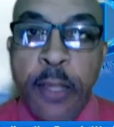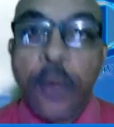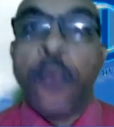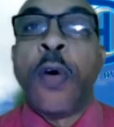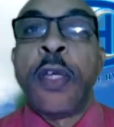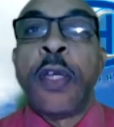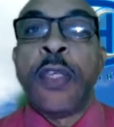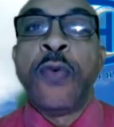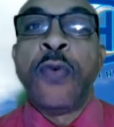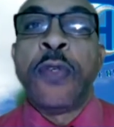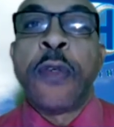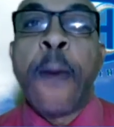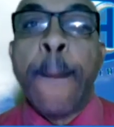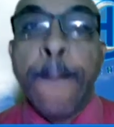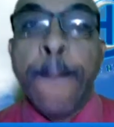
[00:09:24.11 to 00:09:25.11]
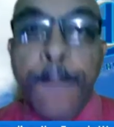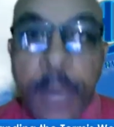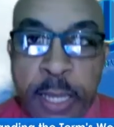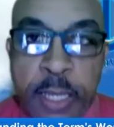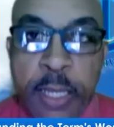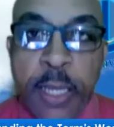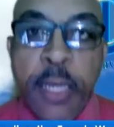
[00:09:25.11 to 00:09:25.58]
Once you
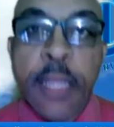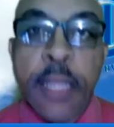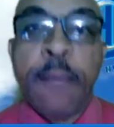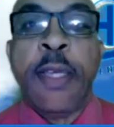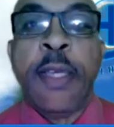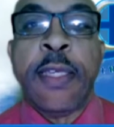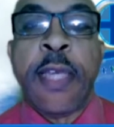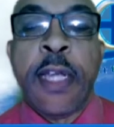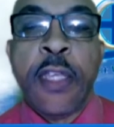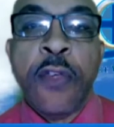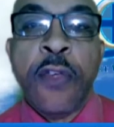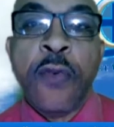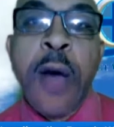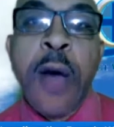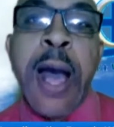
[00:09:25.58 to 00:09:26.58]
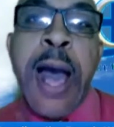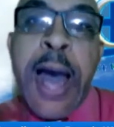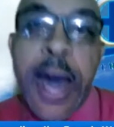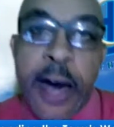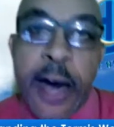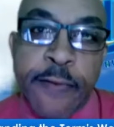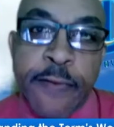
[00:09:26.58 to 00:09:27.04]
submit, it means that you
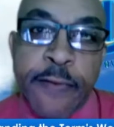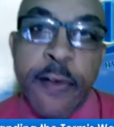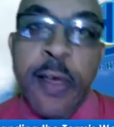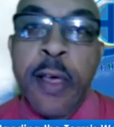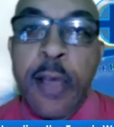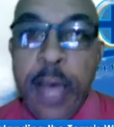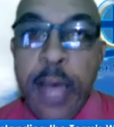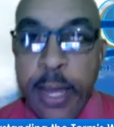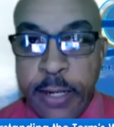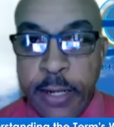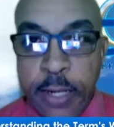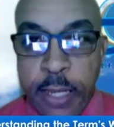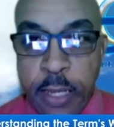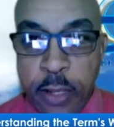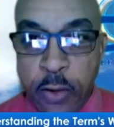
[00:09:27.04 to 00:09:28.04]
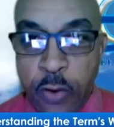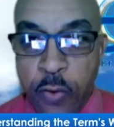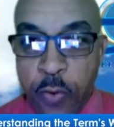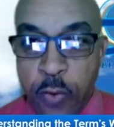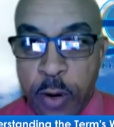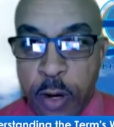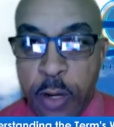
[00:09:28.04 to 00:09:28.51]
have handed in your
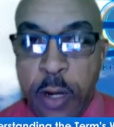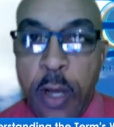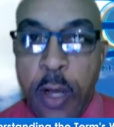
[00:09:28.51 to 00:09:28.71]
work